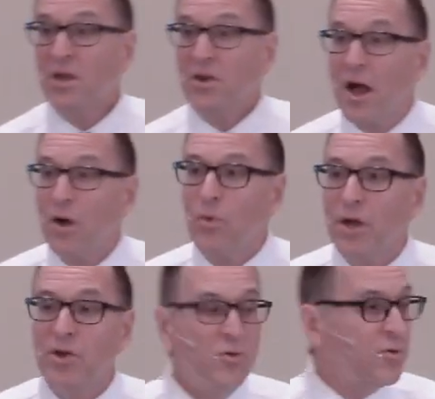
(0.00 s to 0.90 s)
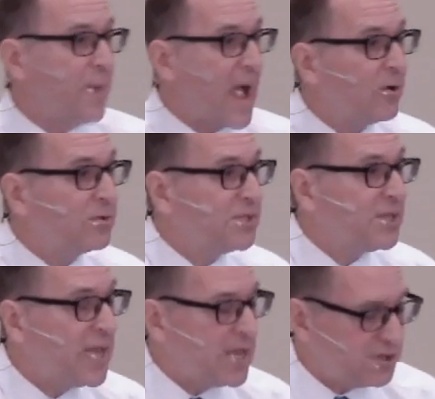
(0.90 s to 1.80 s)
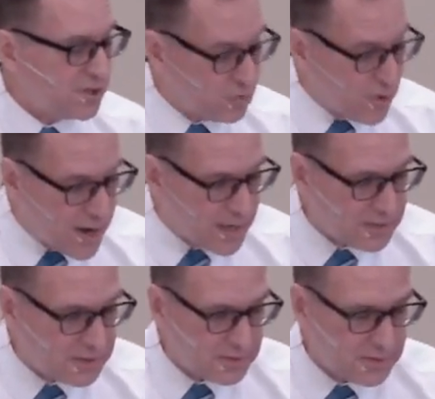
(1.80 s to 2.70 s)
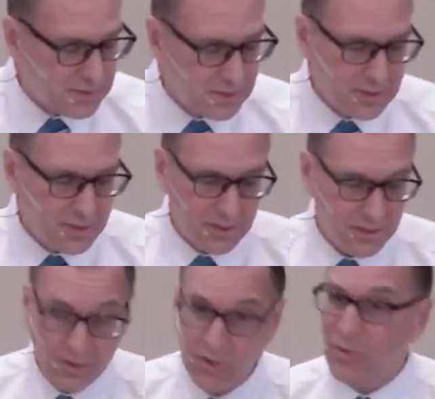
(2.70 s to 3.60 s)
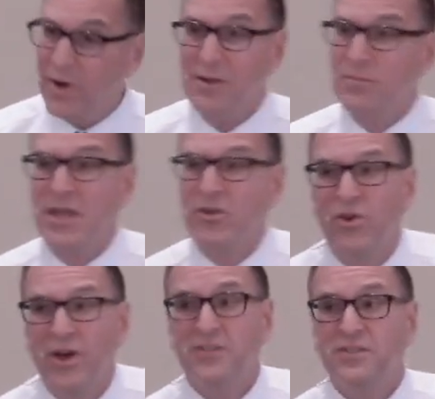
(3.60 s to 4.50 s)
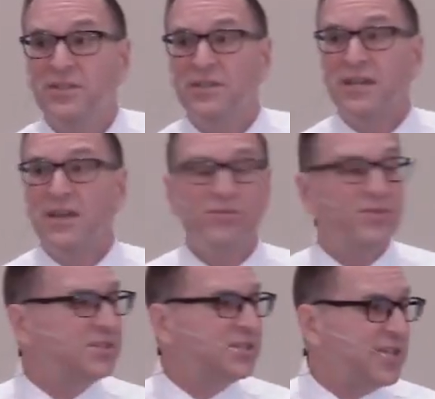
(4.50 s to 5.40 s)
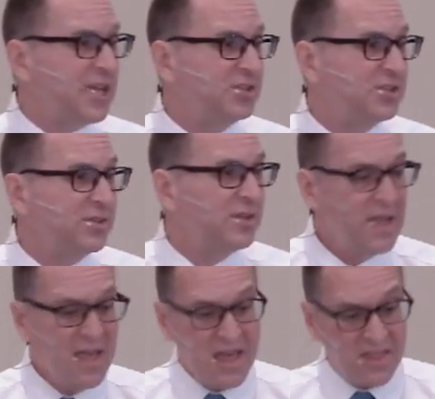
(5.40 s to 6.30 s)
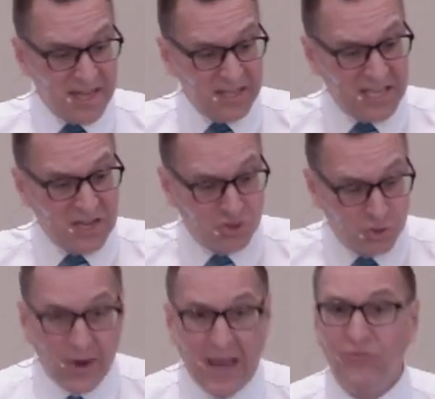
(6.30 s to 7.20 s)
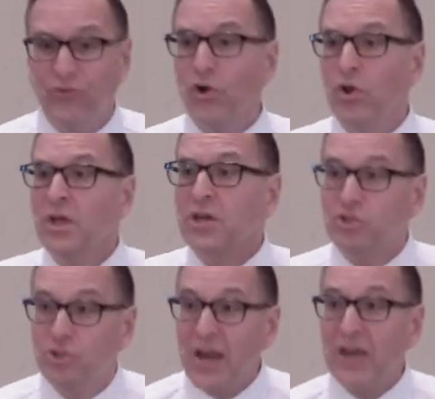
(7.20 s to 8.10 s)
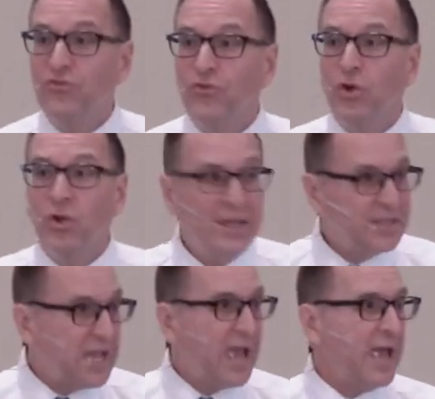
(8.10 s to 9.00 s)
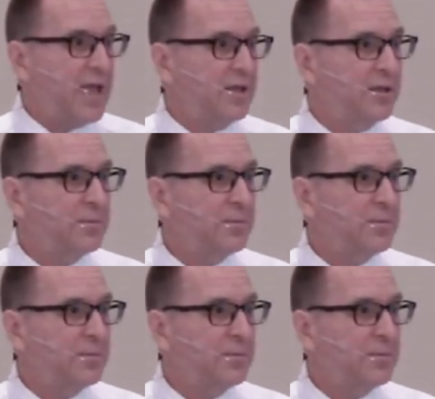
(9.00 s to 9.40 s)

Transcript: not one who bows the knee to Christ, you don't want to meet Christ in a day of visitation. That is a dreadful, dreadful day.